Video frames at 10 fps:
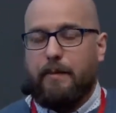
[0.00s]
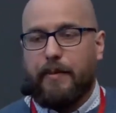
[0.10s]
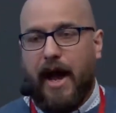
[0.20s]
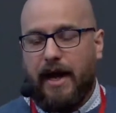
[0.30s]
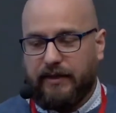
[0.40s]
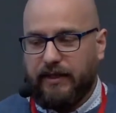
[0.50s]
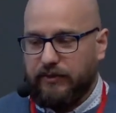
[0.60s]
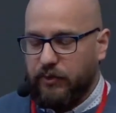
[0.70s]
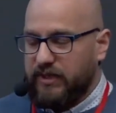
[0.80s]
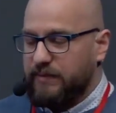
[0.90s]
bug
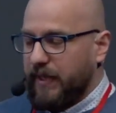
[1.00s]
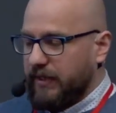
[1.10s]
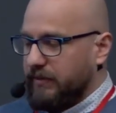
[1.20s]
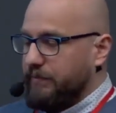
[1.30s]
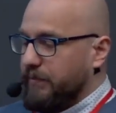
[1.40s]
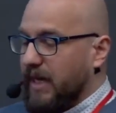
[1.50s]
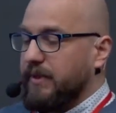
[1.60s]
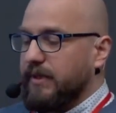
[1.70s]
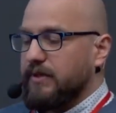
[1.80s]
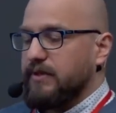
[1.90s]
that you expect
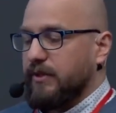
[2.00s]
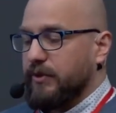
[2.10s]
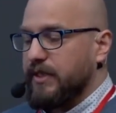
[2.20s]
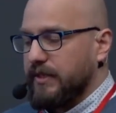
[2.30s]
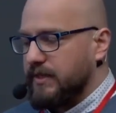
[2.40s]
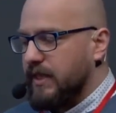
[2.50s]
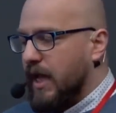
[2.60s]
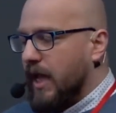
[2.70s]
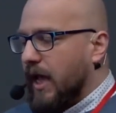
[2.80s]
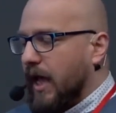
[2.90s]
maybe there is,
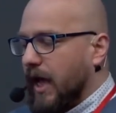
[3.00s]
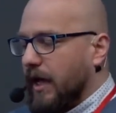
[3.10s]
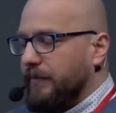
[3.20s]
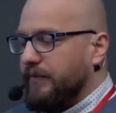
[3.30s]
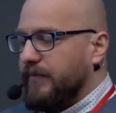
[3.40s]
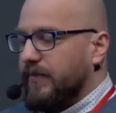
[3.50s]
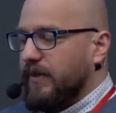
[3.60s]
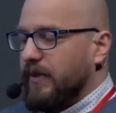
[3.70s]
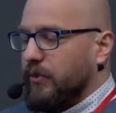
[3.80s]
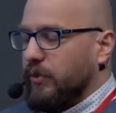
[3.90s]

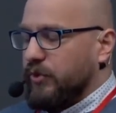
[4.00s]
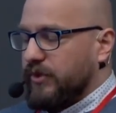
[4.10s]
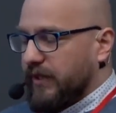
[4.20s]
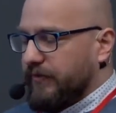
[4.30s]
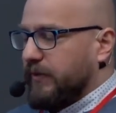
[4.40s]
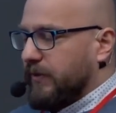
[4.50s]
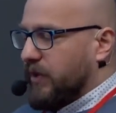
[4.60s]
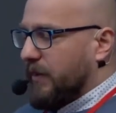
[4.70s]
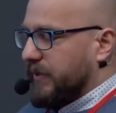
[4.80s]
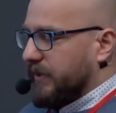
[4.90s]
you should definitely
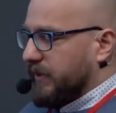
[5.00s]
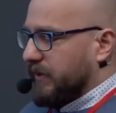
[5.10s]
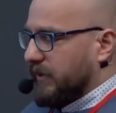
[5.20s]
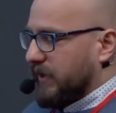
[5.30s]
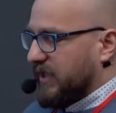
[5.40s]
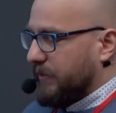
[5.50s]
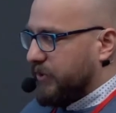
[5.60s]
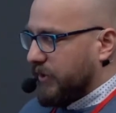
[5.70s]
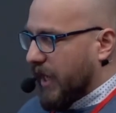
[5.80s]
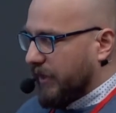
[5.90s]
wrap it in
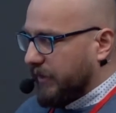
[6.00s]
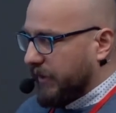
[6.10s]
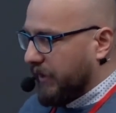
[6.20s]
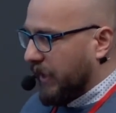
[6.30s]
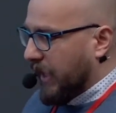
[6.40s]
exception handling.